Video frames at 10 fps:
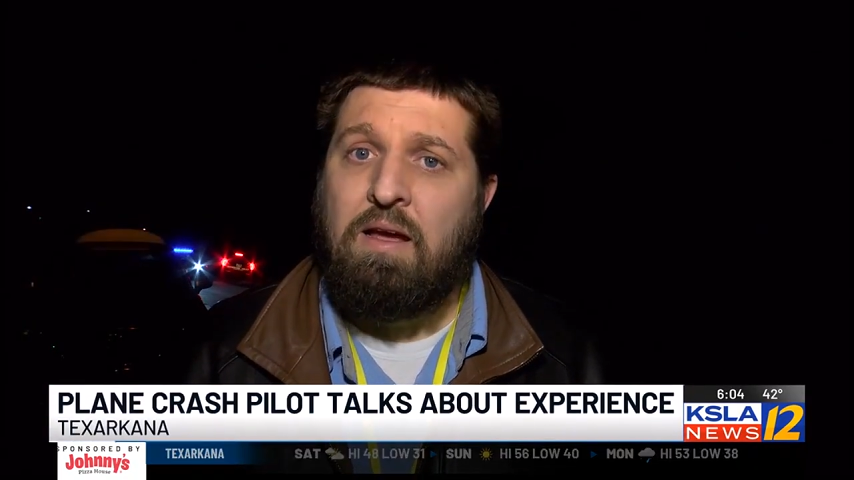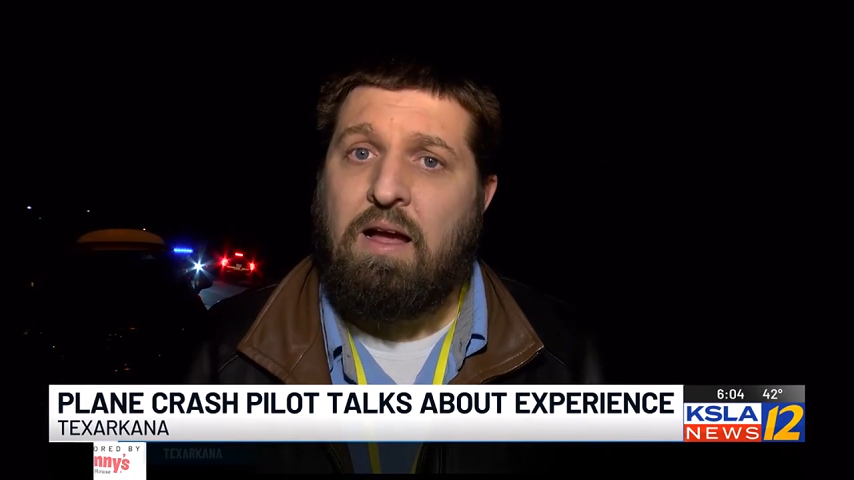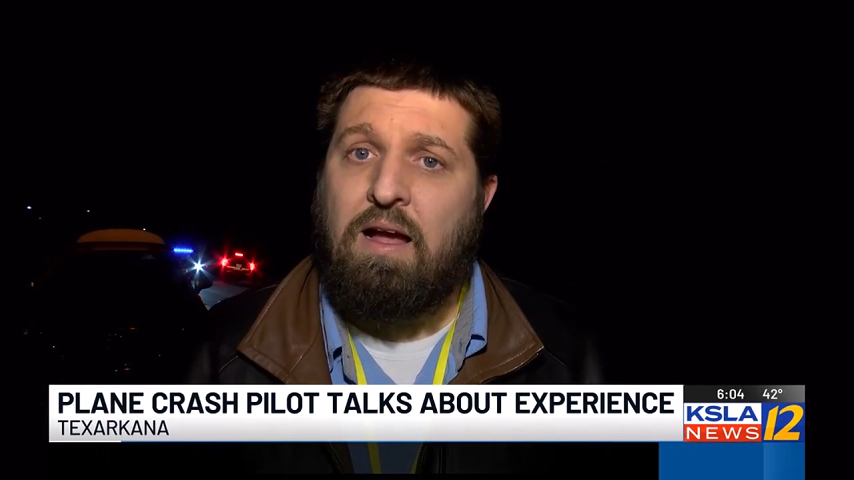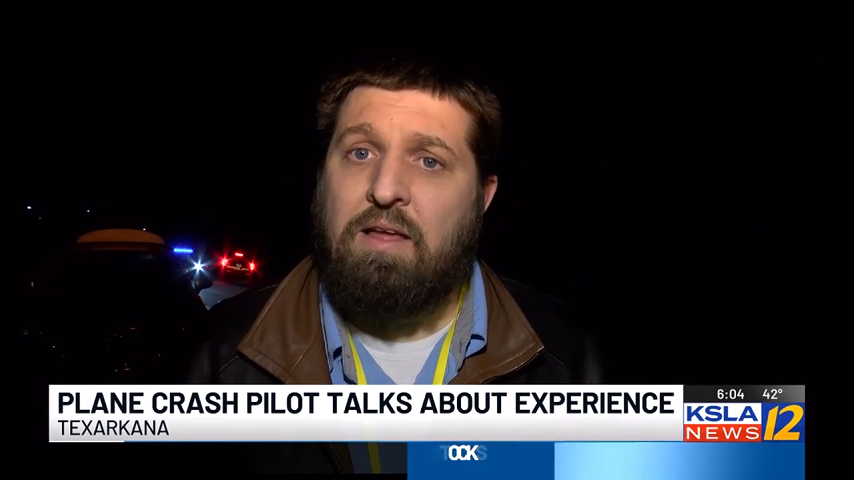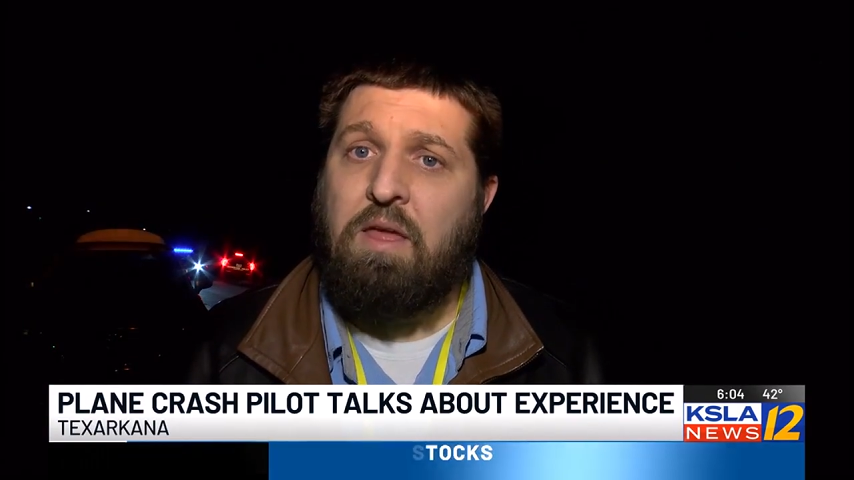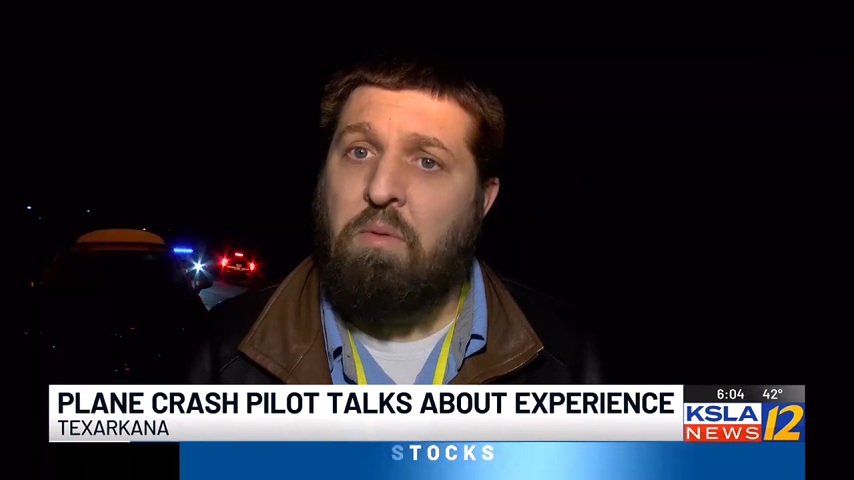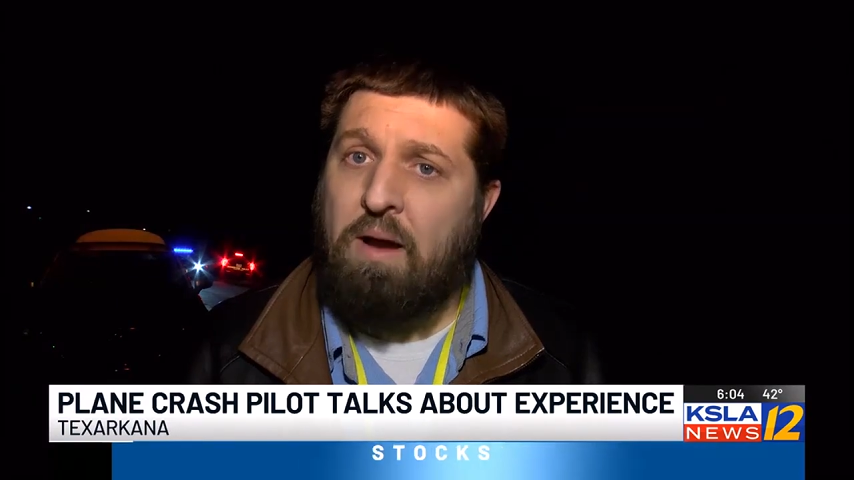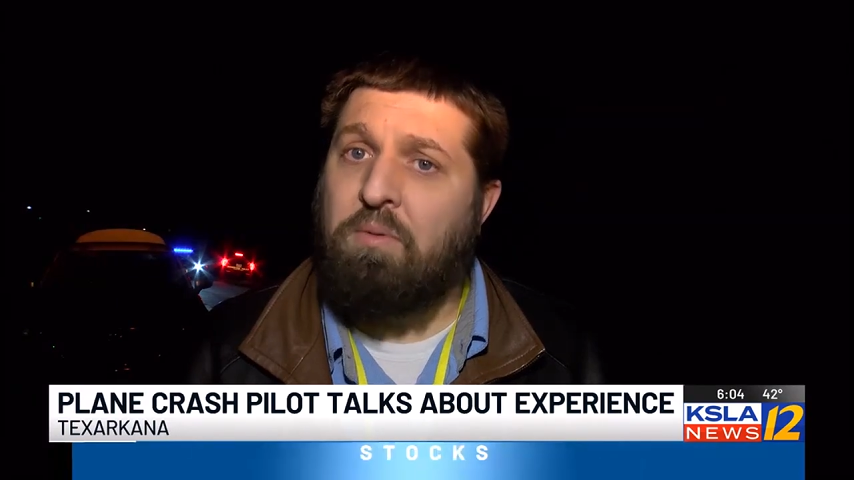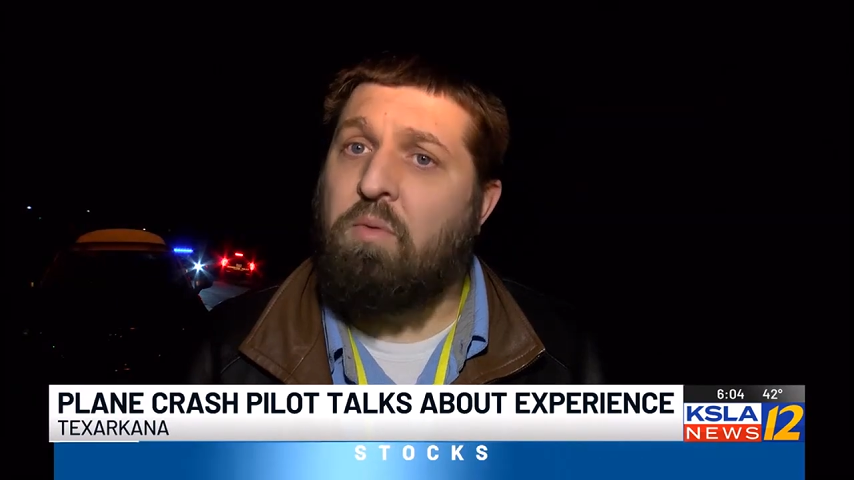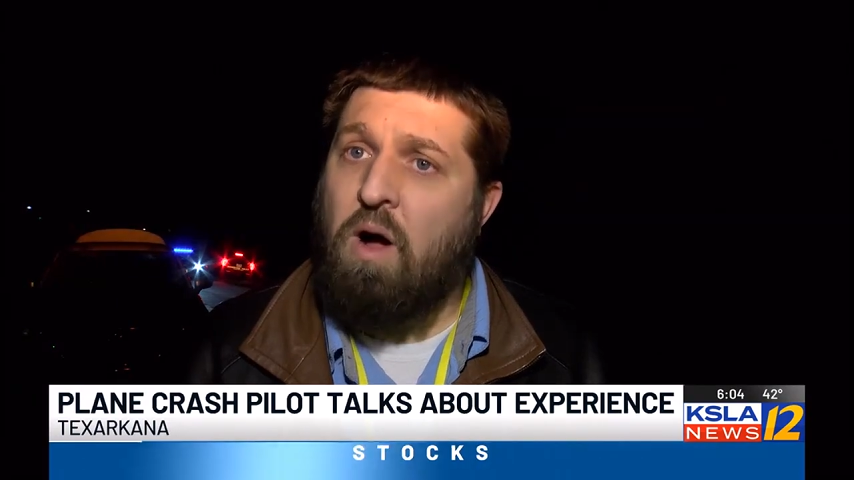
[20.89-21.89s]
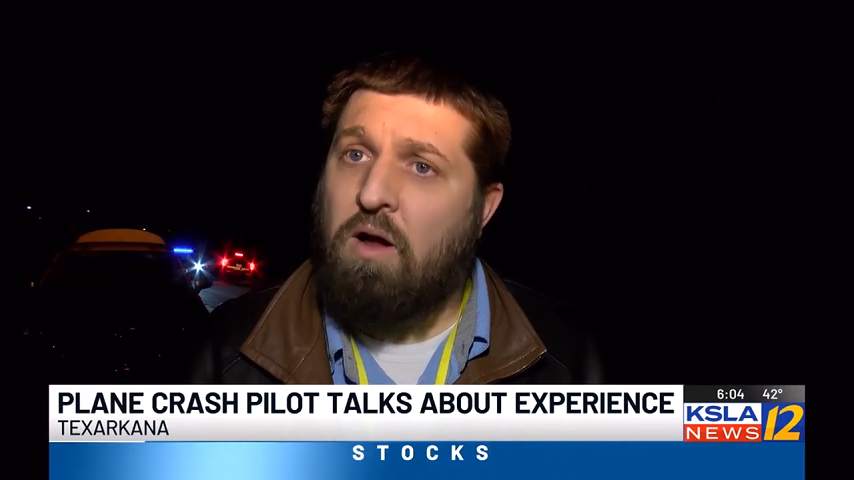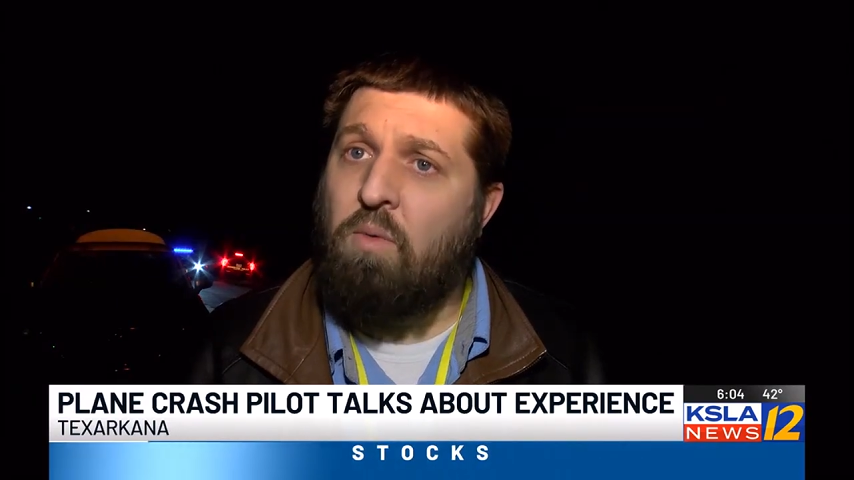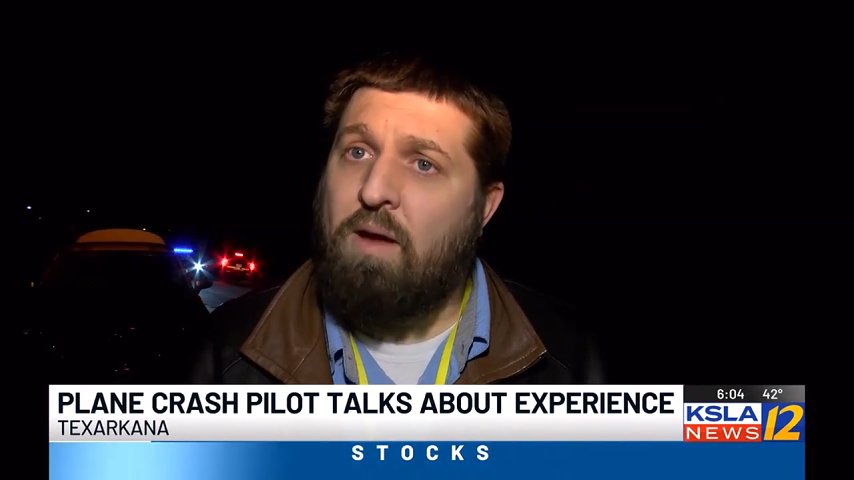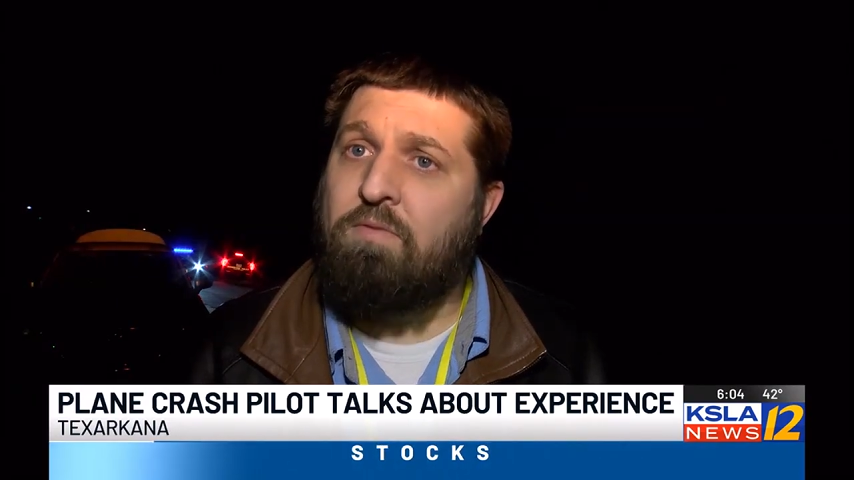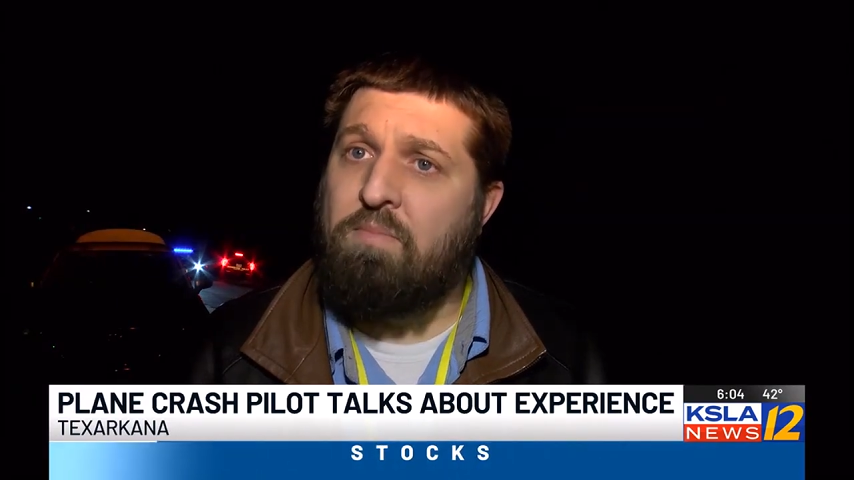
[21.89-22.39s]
uh, they were able to walk away from